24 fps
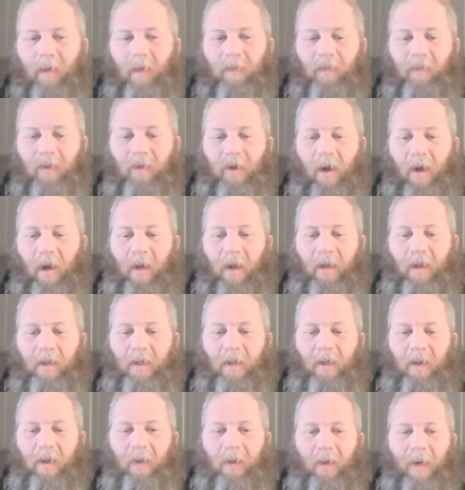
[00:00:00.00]
Trying
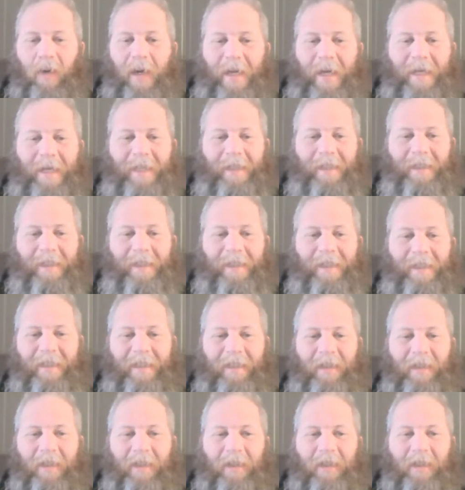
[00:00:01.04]
to
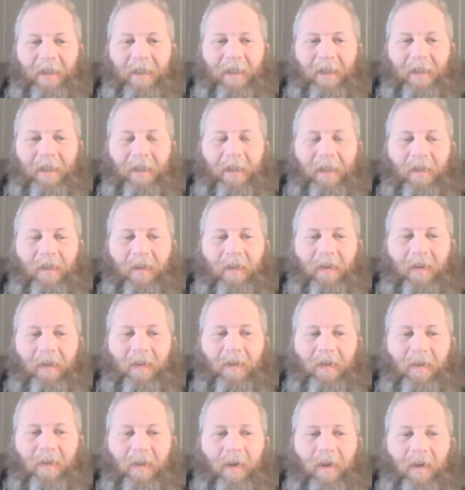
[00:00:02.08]

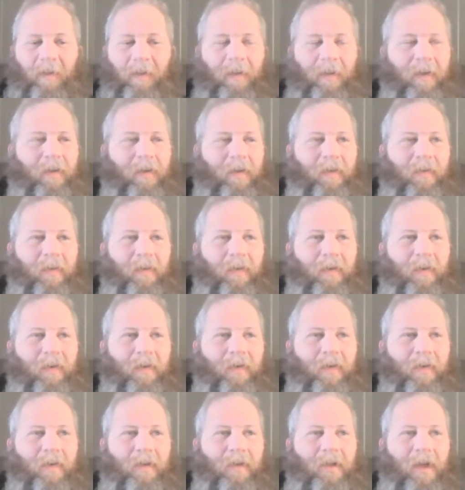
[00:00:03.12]
It's the word I'm looking
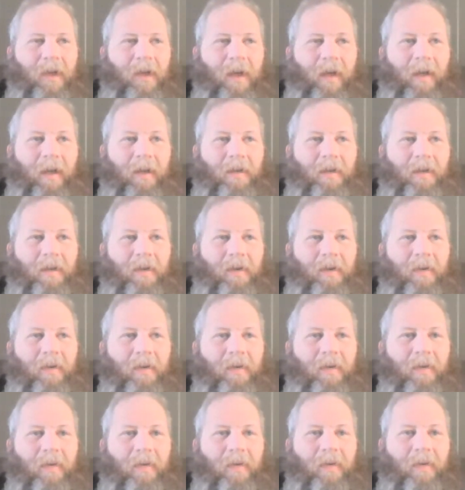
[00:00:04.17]
for. Trying
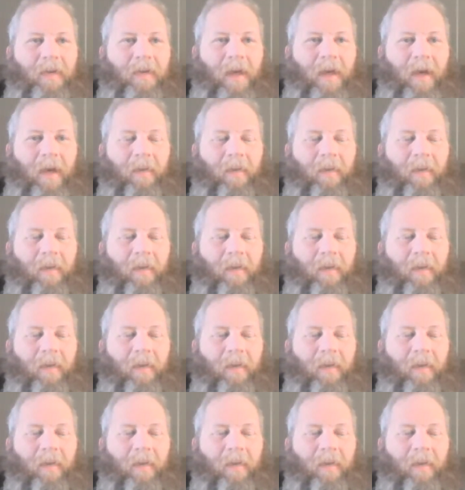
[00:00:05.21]
to take